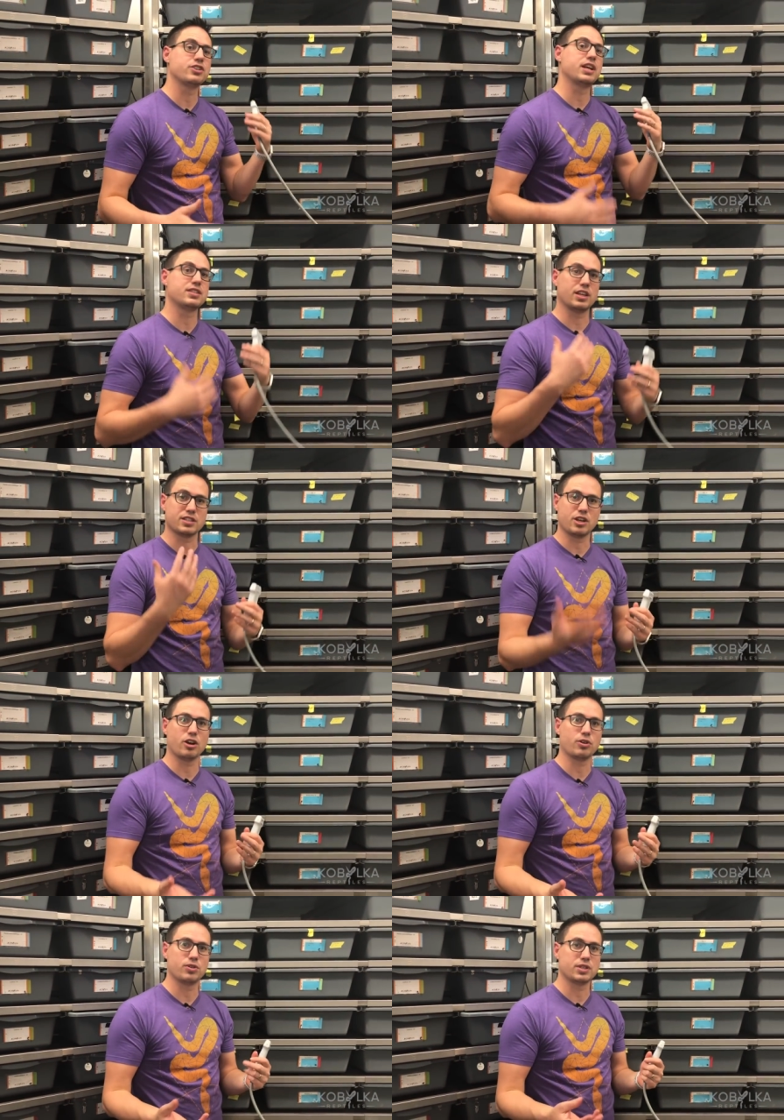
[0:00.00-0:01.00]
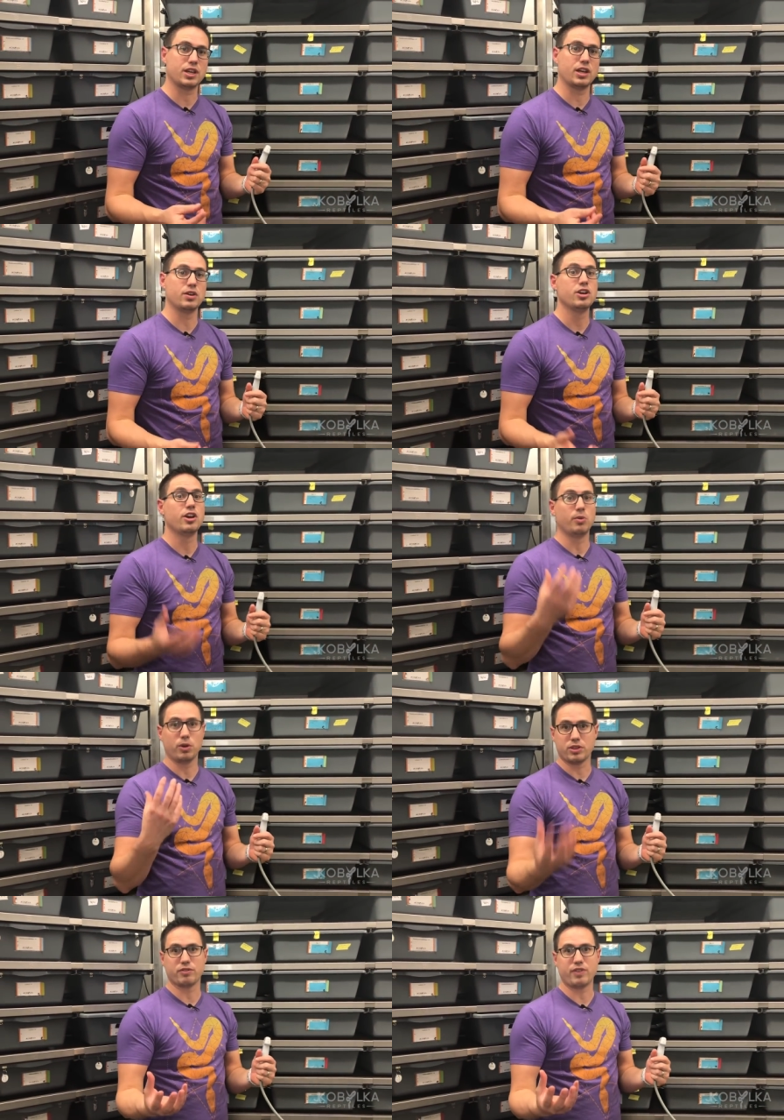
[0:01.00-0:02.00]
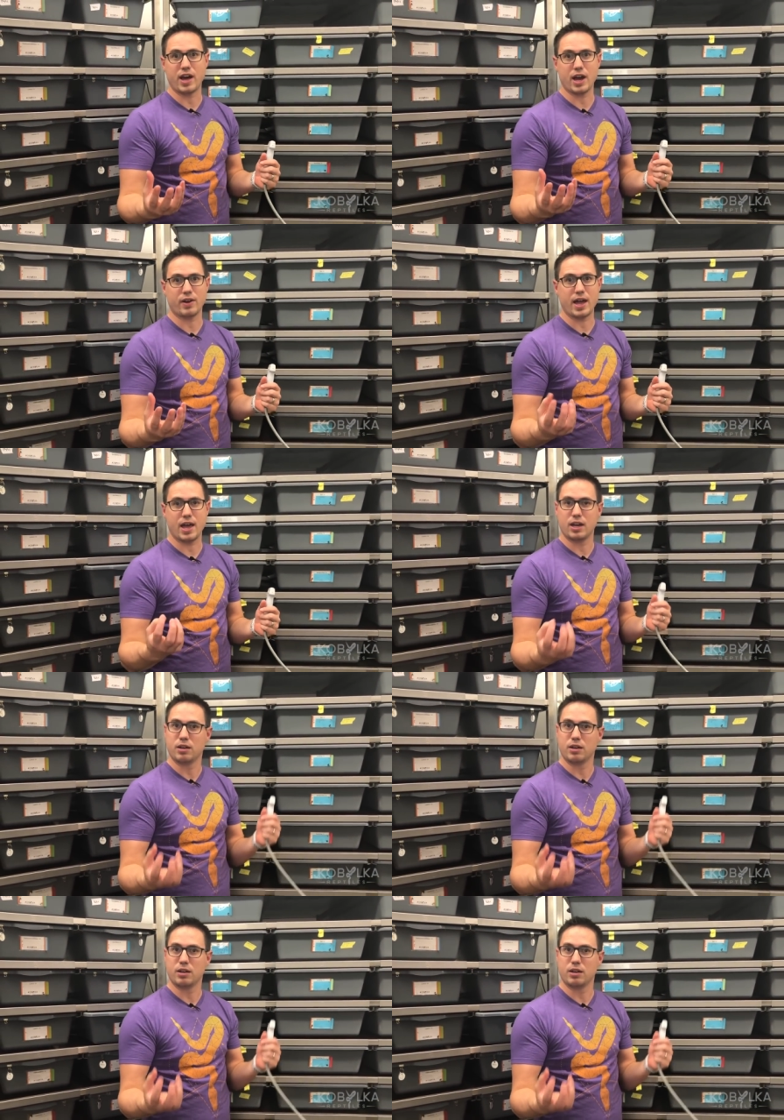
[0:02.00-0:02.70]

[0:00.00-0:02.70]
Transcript: Chance to get scarecrows again with the fire added.